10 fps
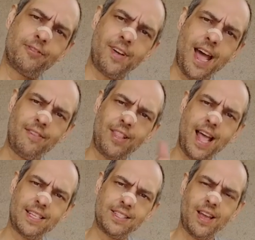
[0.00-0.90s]
5
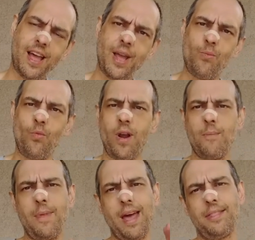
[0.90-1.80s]
last time where
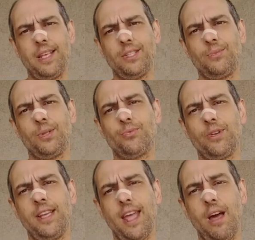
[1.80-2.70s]
Mathis was
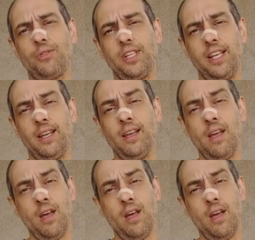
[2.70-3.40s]
recounting